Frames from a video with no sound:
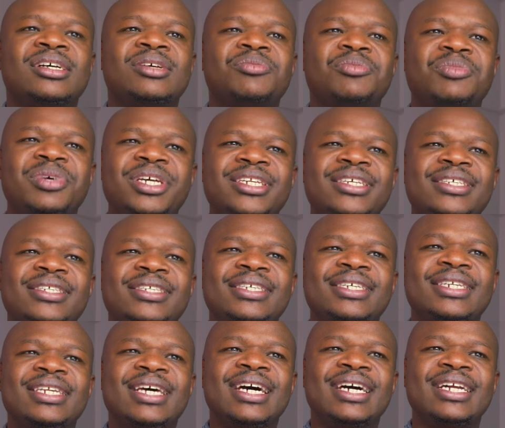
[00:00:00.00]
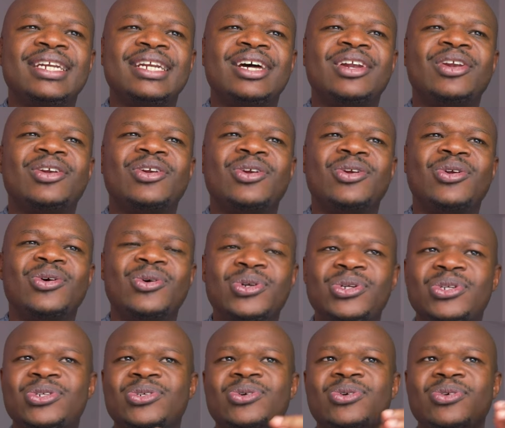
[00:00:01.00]
medicine had a
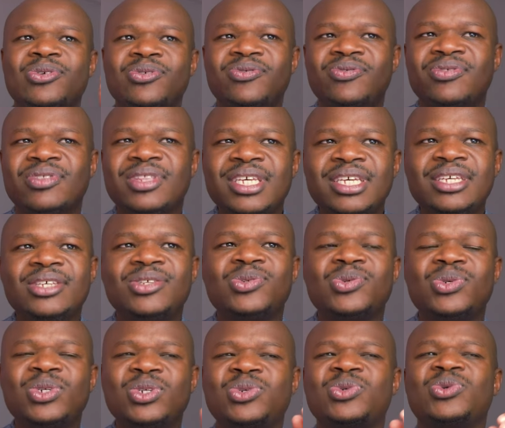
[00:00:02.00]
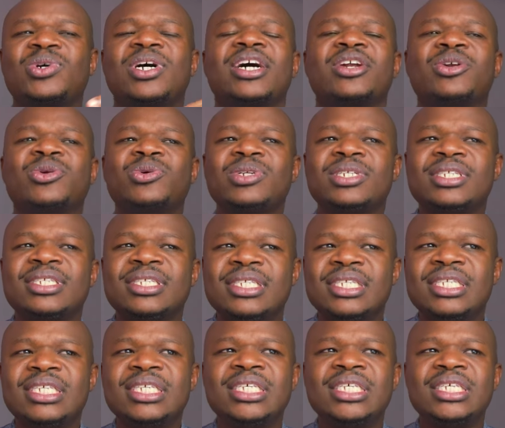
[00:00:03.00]
lot of things which you cannot
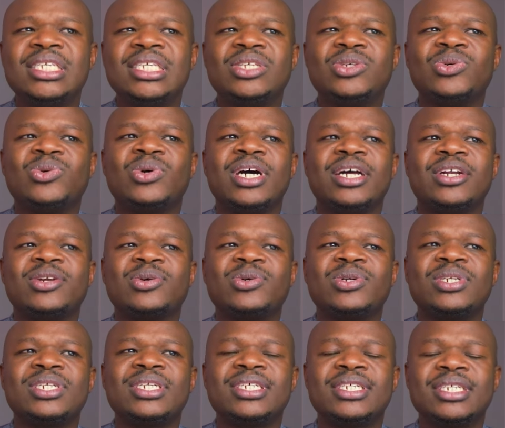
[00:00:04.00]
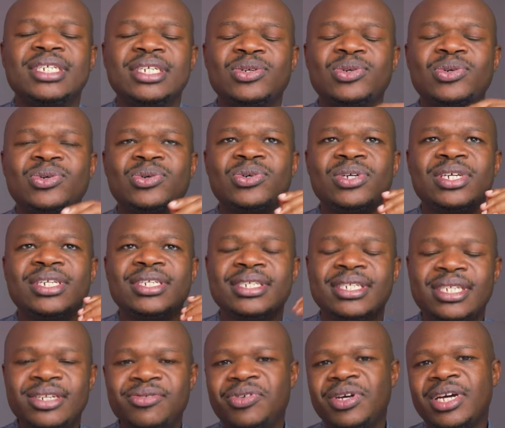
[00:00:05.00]
see, you cannot, you know, it's
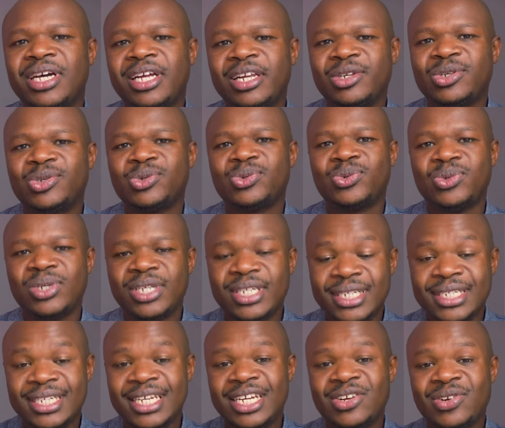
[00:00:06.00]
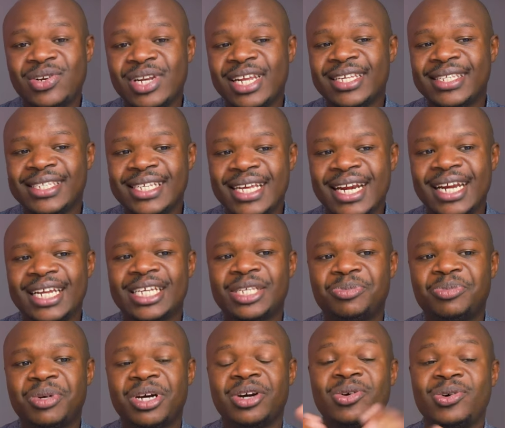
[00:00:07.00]
difficult to internalize,
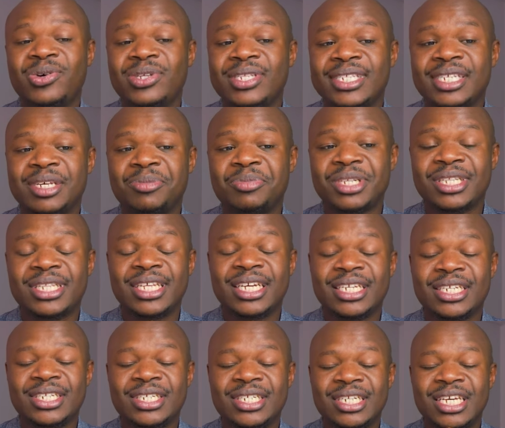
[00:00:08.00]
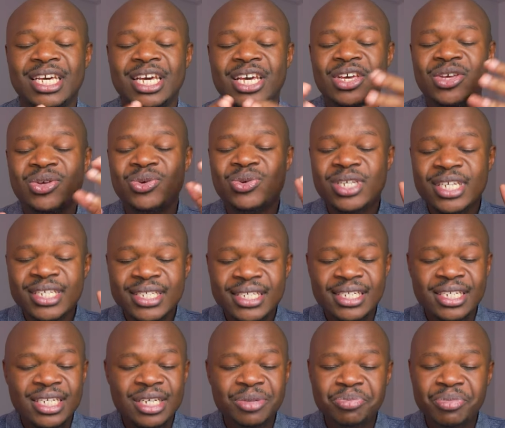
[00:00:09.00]
grasp a concept that you
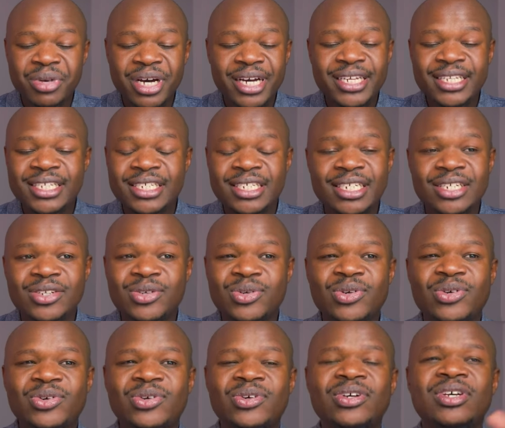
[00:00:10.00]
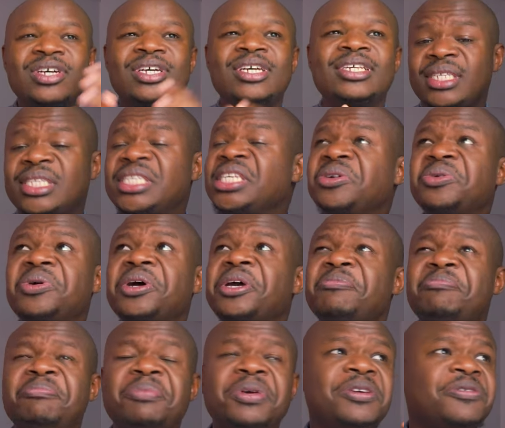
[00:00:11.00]
just imagine, you know, C Y
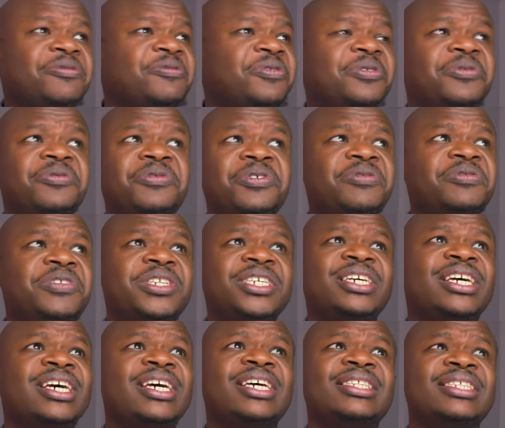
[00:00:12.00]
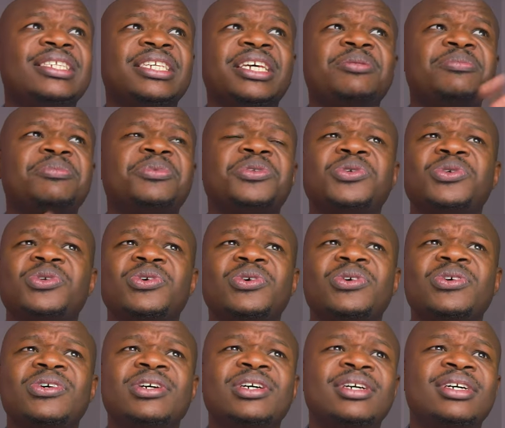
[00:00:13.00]
P for fifty enzymes, you
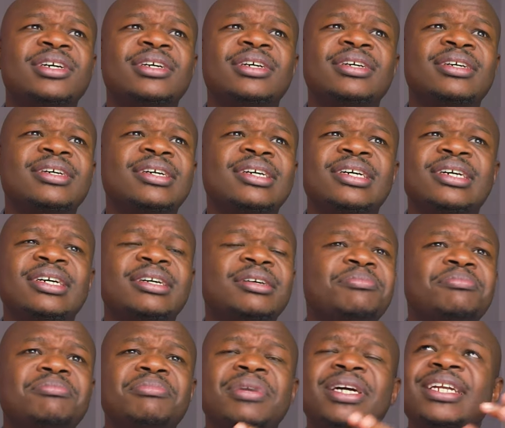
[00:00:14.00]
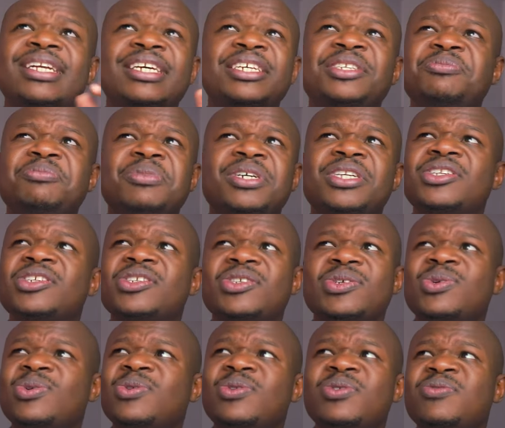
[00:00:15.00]
know, uh, management
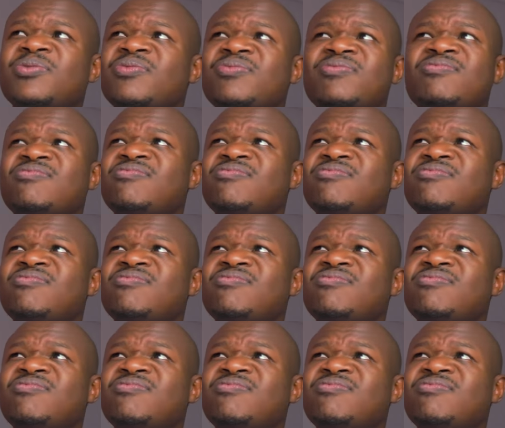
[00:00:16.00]
of